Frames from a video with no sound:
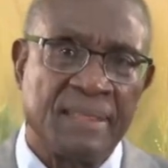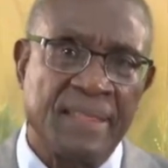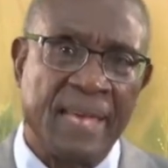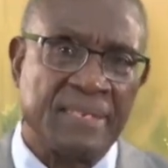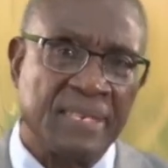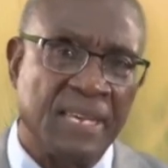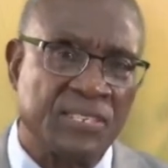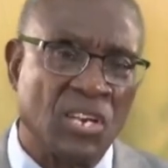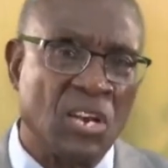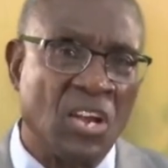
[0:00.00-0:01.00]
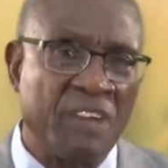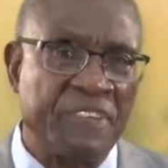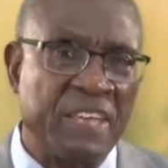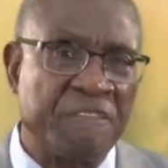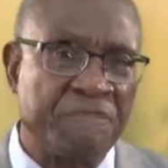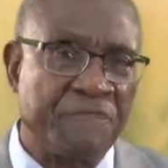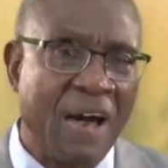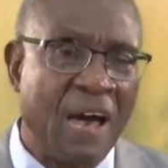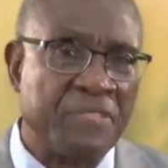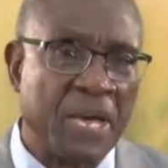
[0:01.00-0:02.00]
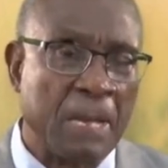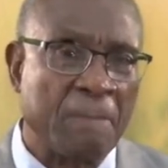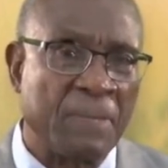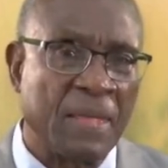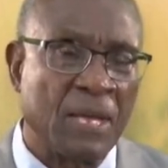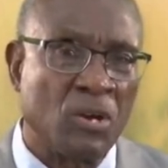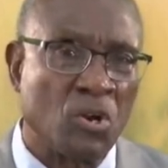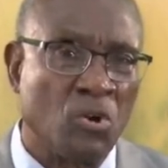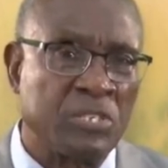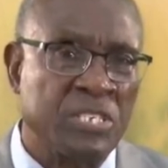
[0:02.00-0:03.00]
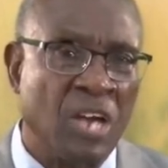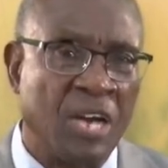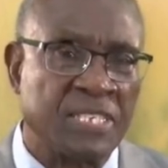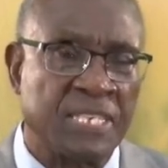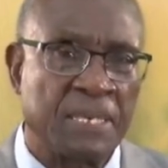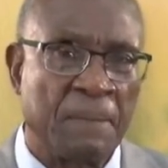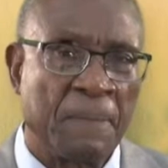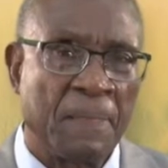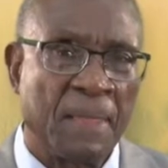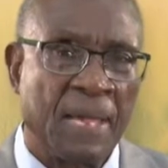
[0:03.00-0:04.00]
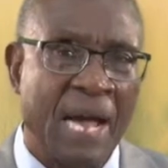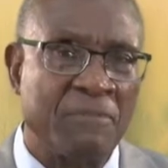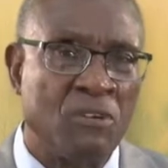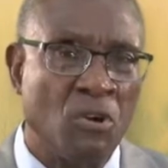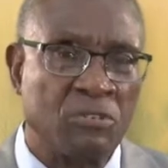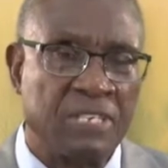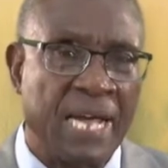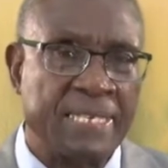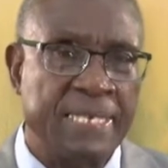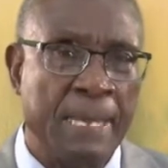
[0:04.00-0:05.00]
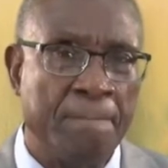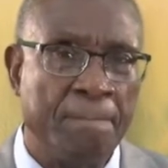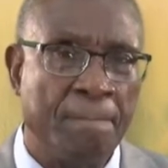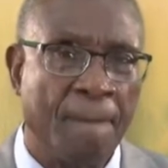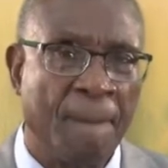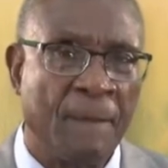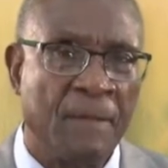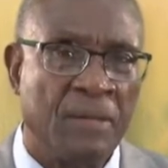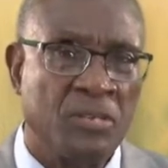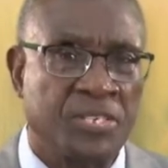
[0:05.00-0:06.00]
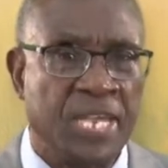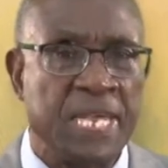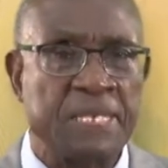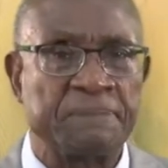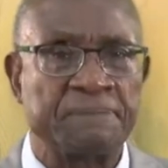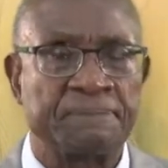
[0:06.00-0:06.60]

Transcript: that his loving father could not have looked at him. You see,